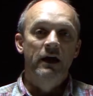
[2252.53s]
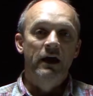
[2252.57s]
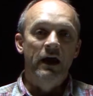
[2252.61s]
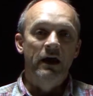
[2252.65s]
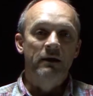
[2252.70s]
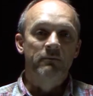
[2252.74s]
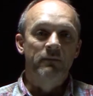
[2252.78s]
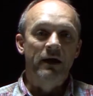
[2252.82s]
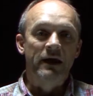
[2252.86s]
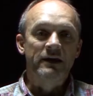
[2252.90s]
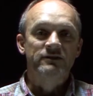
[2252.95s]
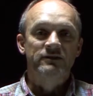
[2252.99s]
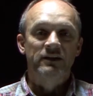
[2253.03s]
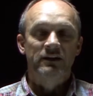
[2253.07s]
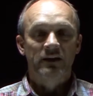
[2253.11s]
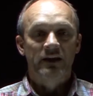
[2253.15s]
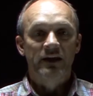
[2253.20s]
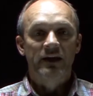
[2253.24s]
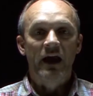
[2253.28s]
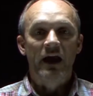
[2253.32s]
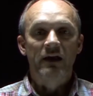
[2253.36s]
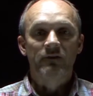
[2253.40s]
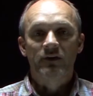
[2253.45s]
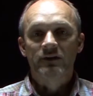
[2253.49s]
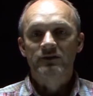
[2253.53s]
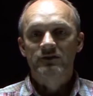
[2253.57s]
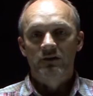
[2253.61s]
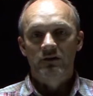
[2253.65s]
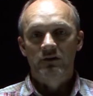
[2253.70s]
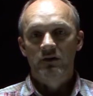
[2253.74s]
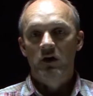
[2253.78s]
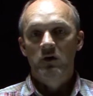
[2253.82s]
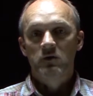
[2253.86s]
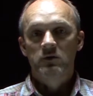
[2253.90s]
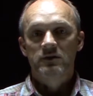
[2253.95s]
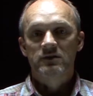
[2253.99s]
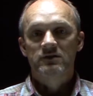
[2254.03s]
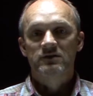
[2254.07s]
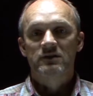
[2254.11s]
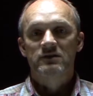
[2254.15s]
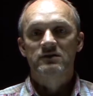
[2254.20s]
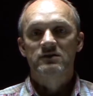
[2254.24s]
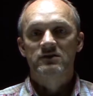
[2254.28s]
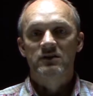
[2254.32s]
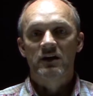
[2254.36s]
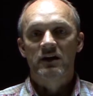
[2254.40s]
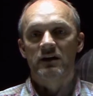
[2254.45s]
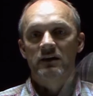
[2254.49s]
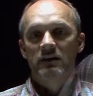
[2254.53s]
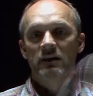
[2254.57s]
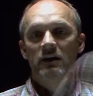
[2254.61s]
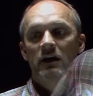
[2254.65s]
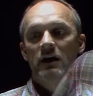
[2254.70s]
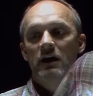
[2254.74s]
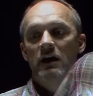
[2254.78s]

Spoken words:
and basically gave us a notice and said